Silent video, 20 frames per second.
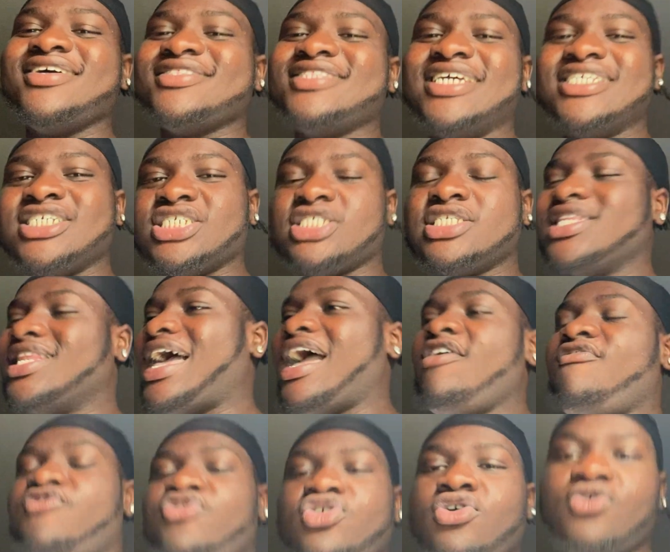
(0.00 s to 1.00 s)
They just
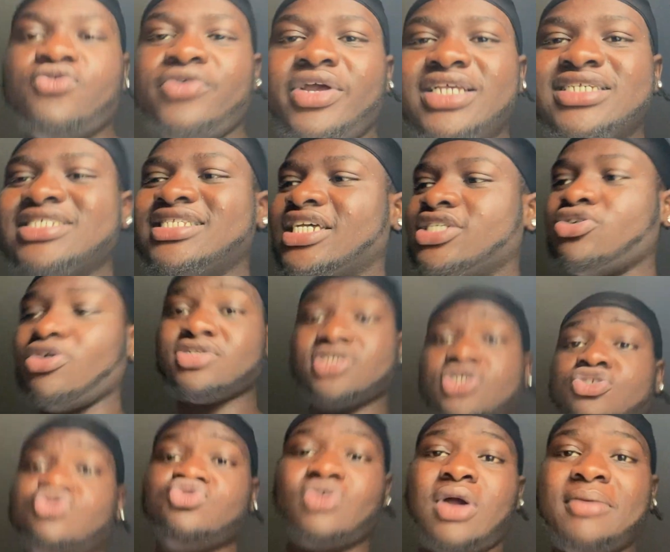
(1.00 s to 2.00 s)
laugh for no reason. They start
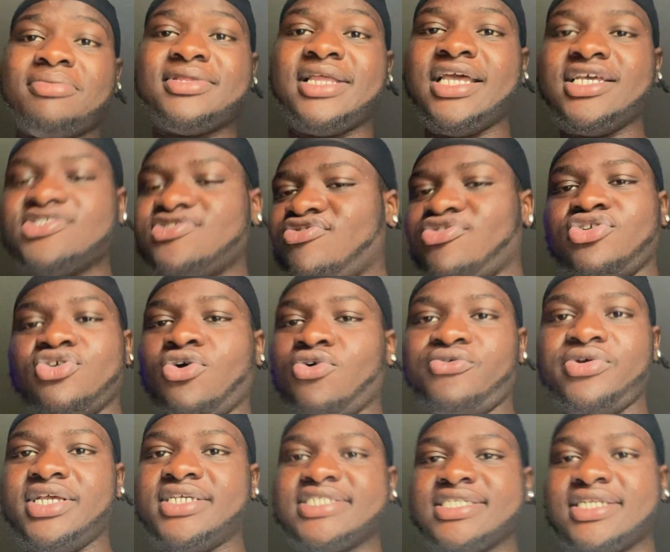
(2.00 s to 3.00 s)
to drop things for no
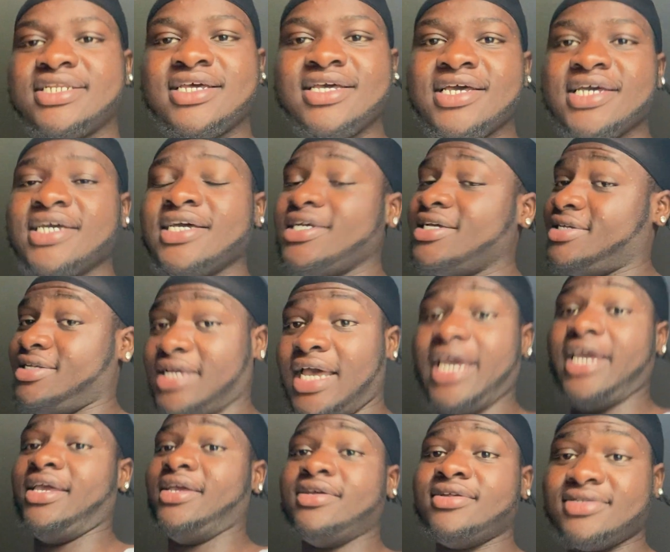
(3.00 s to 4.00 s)
reason.
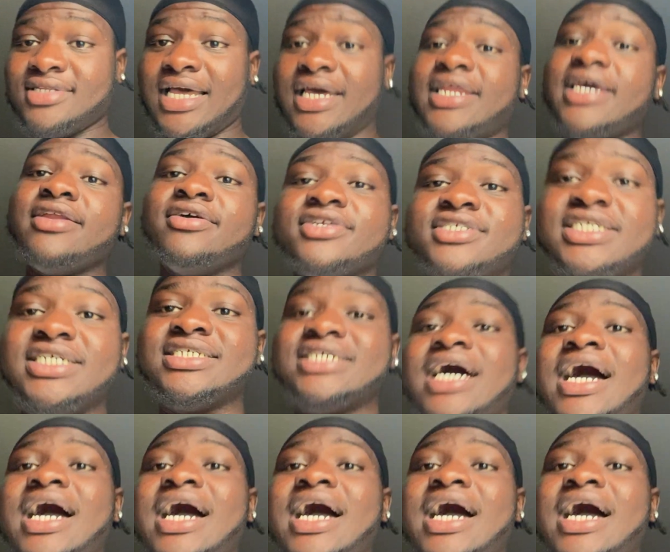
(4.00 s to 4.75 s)
Hey, that energy is